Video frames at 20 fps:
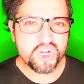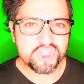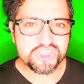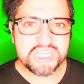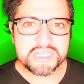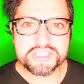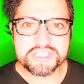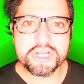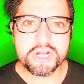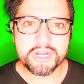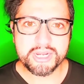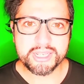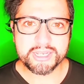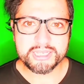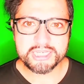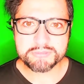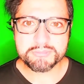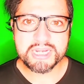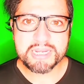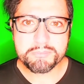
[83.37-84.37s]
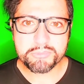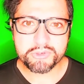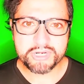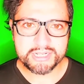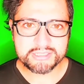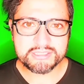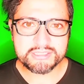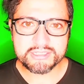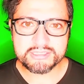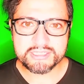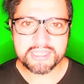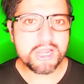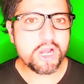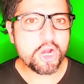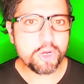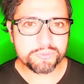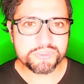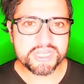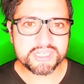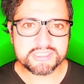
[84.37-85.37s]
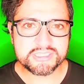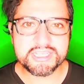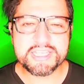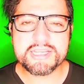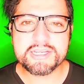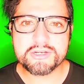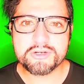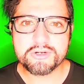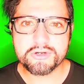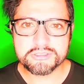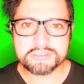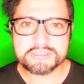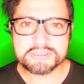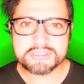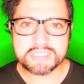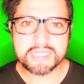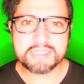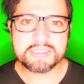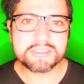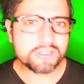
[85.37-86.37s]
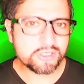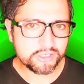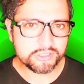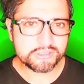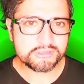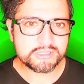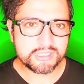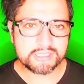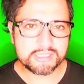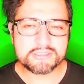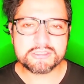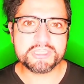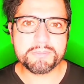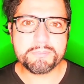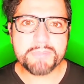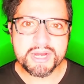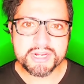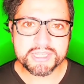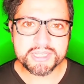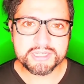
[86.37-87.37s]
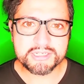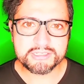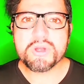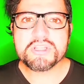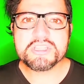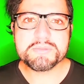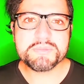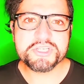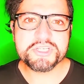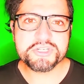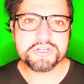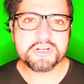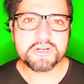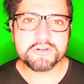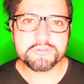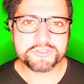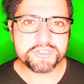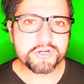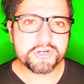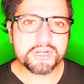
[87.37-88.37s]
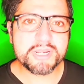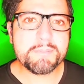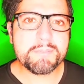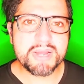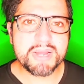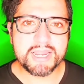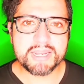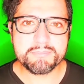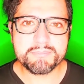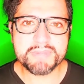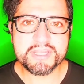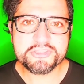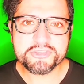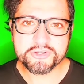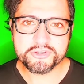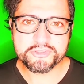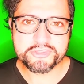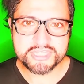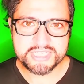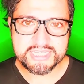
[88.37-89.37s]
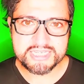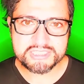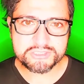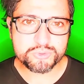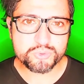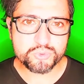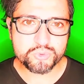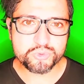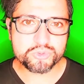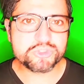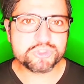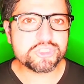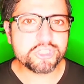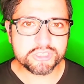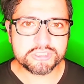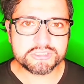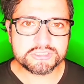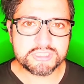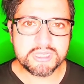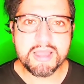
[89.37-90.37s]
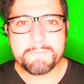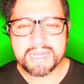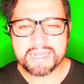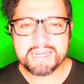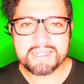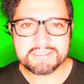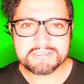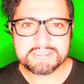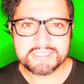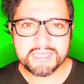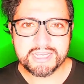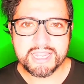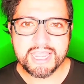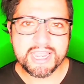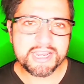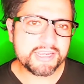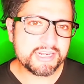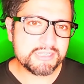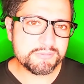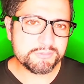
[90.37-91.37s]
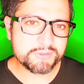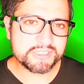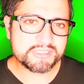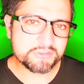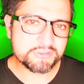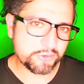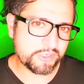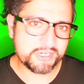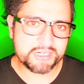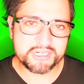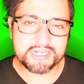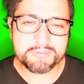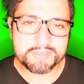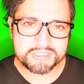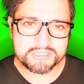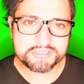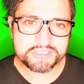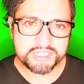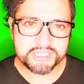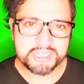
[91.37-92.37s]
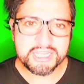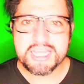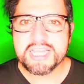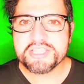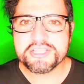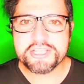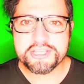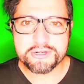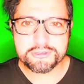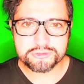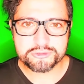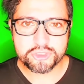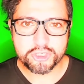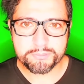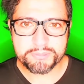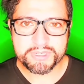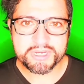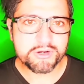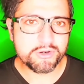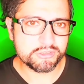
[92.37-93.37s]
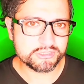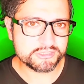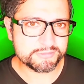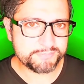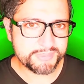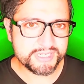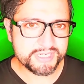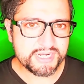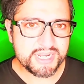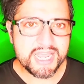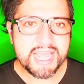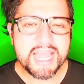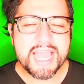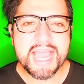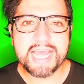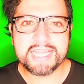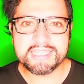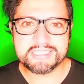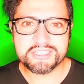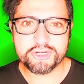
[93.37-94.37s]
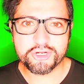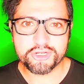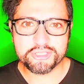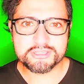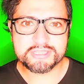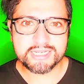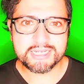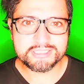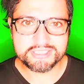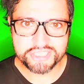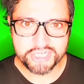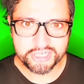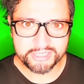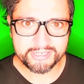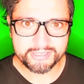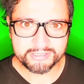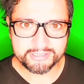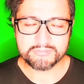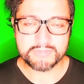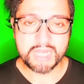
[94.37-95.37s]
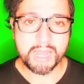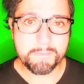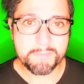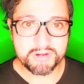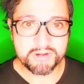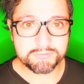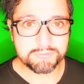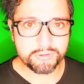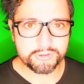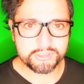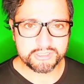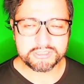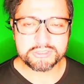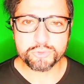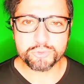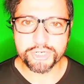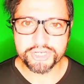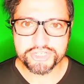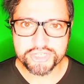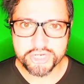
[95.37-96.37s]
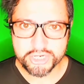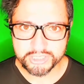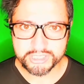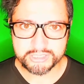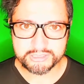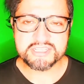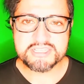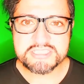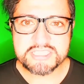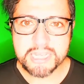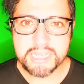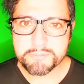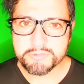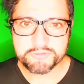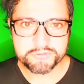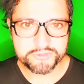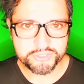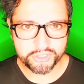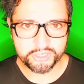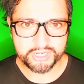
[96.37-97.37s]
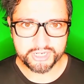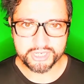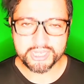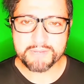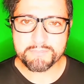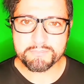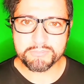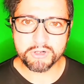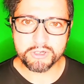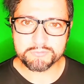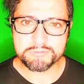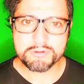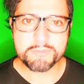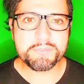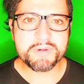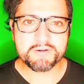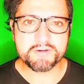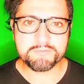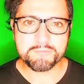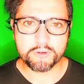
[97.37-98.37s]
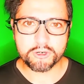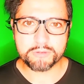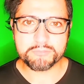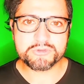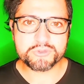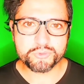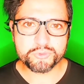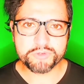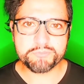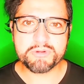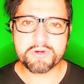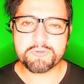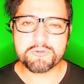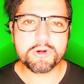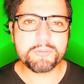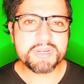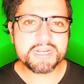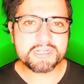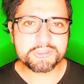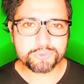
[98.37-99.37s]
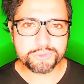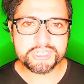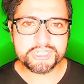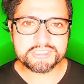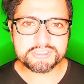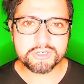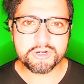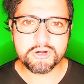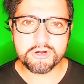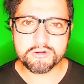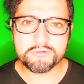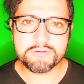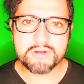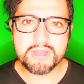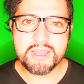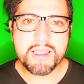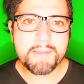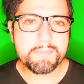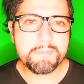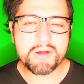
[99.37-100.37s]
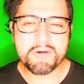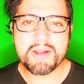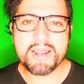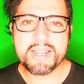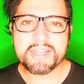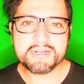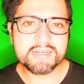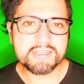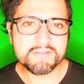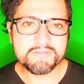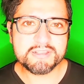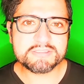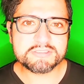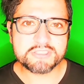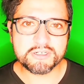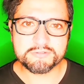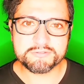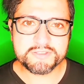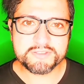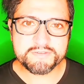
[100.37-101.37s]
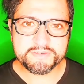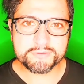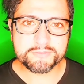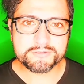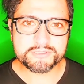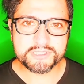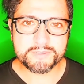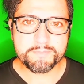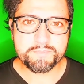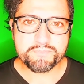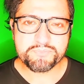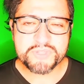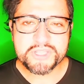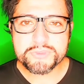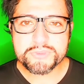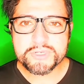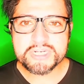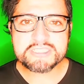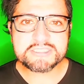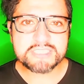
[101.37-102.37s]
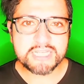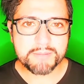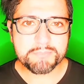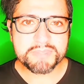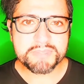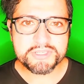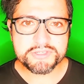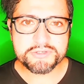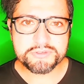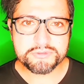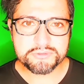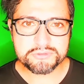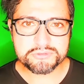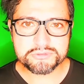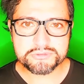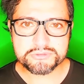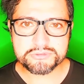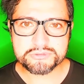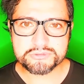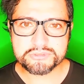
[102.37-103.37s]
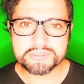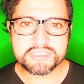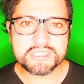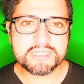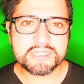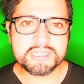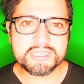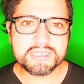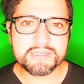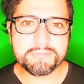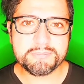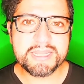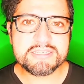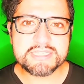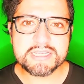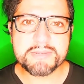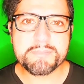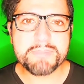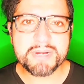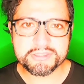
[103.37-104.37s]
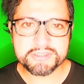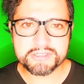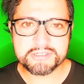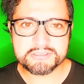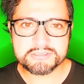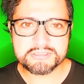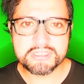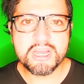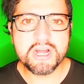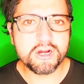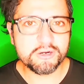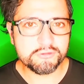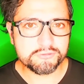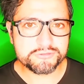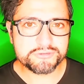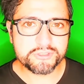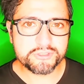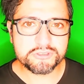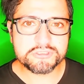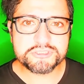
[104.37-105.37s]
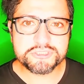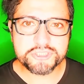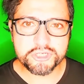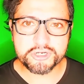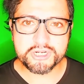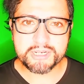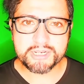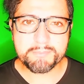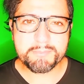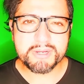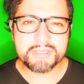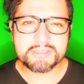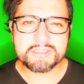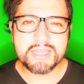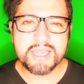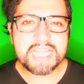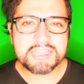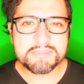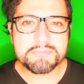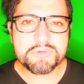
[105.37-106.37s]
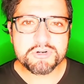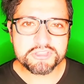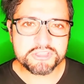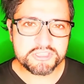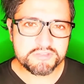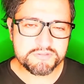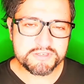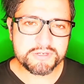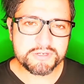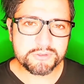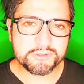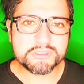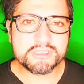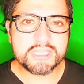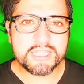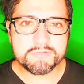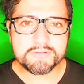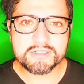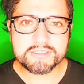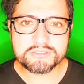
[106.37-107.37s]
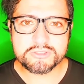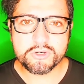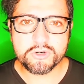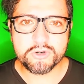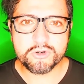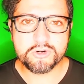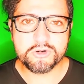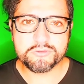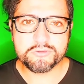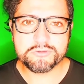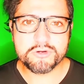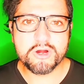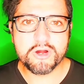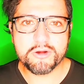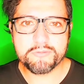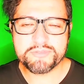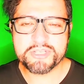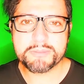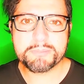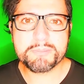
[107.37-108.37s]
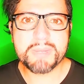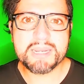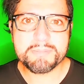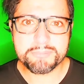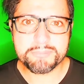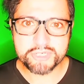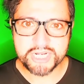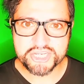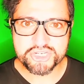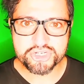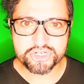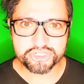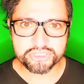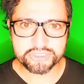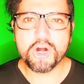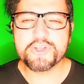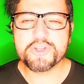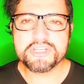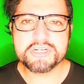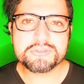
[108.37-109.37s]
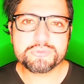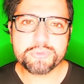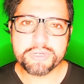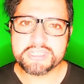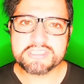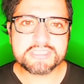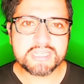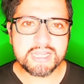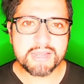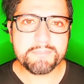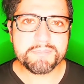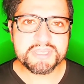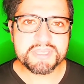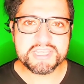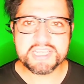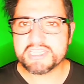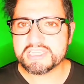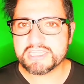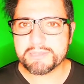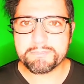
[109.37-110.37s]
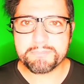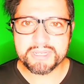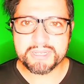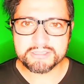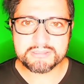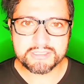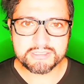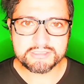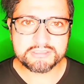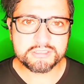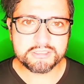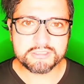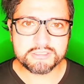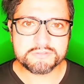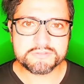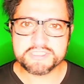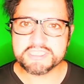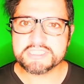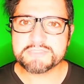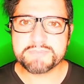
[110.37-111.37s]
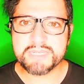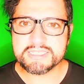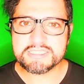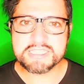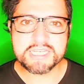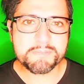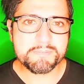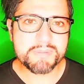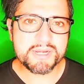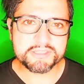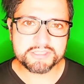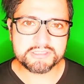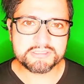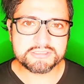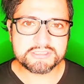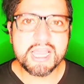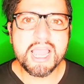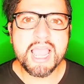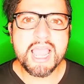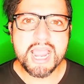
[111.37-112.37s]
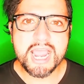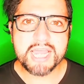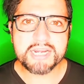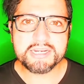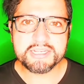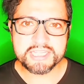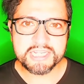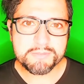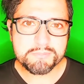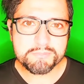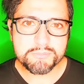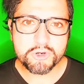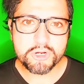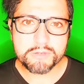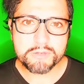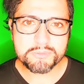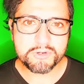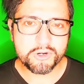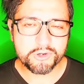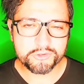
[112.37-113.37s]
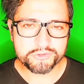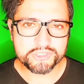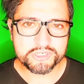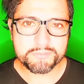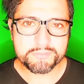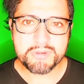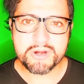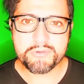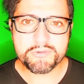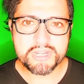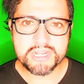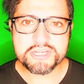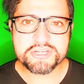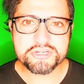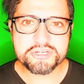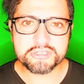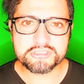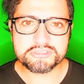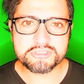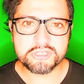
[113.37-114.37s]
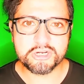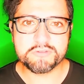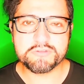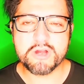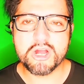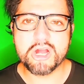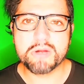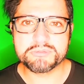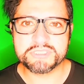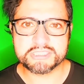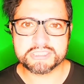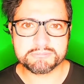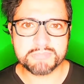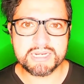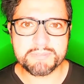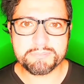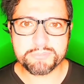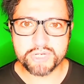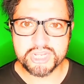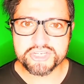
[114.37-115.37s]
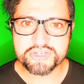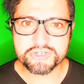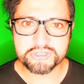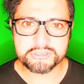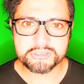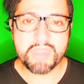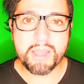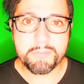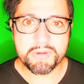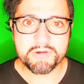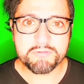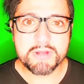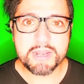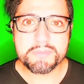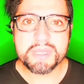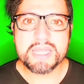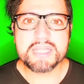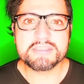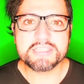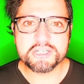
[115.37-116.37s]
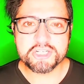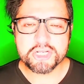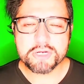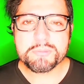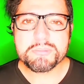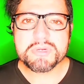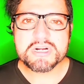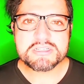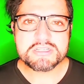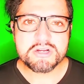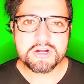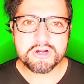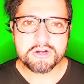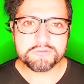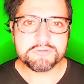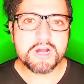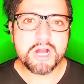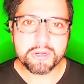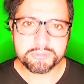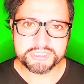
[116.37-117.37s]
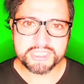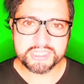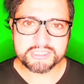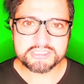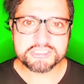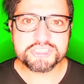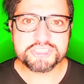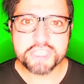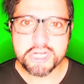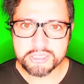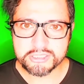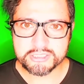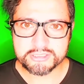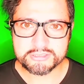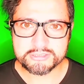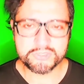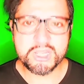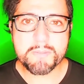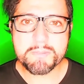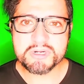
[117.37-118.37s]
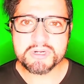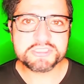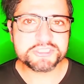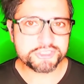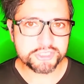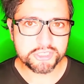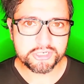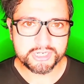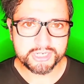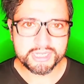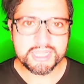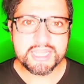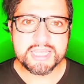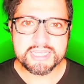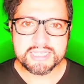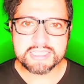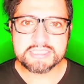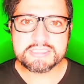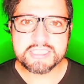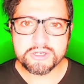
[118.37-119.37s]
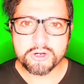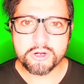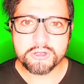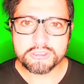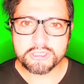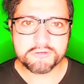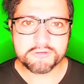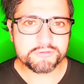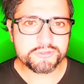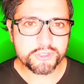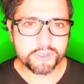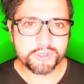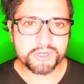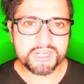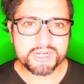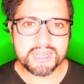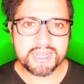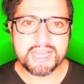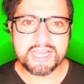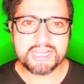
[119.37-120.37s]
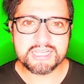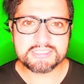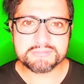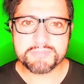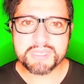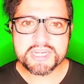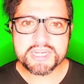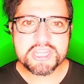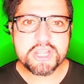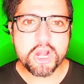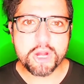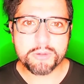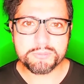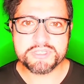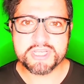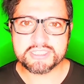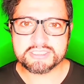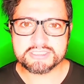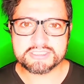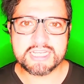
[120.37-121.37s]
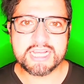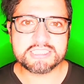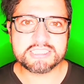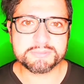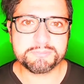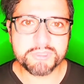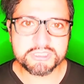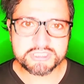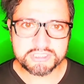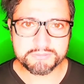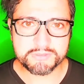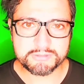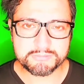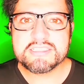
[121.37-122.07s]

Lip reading: Contact juggling is manipulating the object in constant contact with the body. One division of juggling by method is to toss, balancing, equilibrist or equilibristic, gyroscopic or spin, and contact juggling. Number 4, trick juggling. This type of juggling involves performing tricks of varying levels of difficulty. The tricks can be used the basic patterns of toss juggling but at more difficult levels of object manipulation. Other tricks can be independent of these basic patterns and involve other variations of object manipulation. Number 5, the number of objects juggled. Numbers juggling is the goal of juggling as many objects as possible.